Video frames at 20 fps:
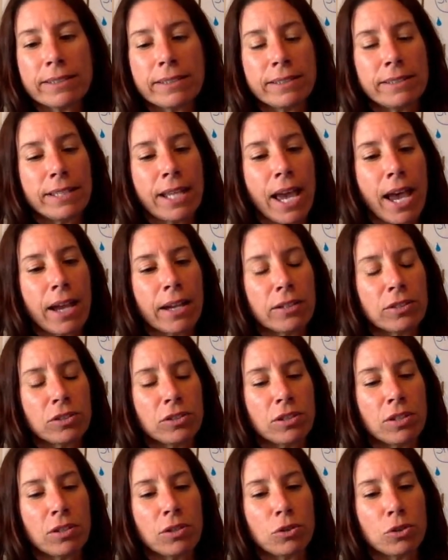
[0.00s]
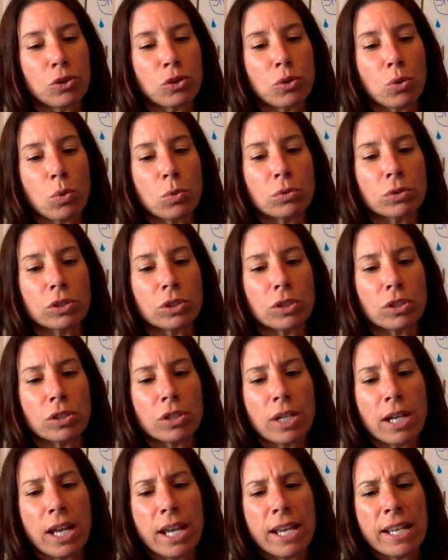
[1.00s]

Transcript: stacks to their shoulder.